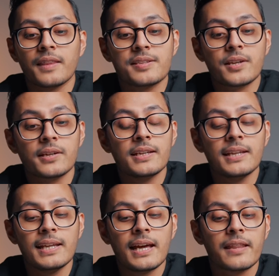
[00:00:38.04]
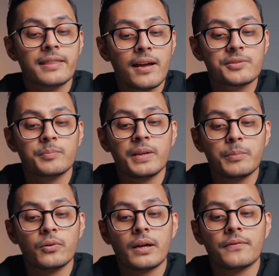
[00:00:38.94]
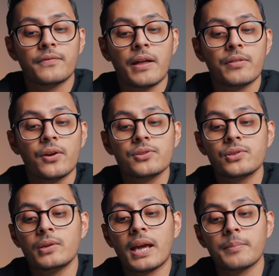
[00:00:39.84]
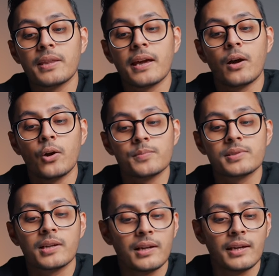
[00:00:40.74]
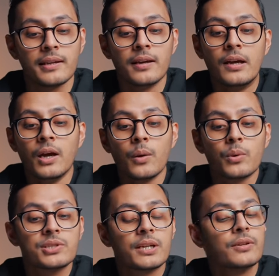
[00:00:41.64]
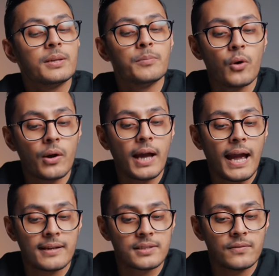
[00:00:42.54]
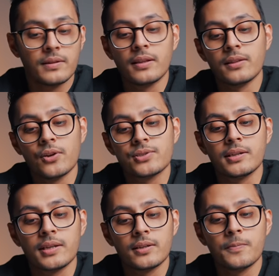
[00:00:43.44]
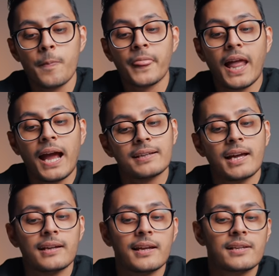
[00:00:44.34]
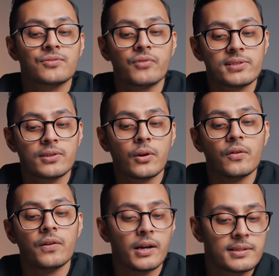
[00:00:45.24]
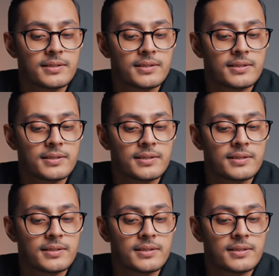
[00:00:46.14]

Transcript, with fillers: They studied nearly a thousand people and found those who kept their homes clean were generally more active than those who didn't and at less risk of heart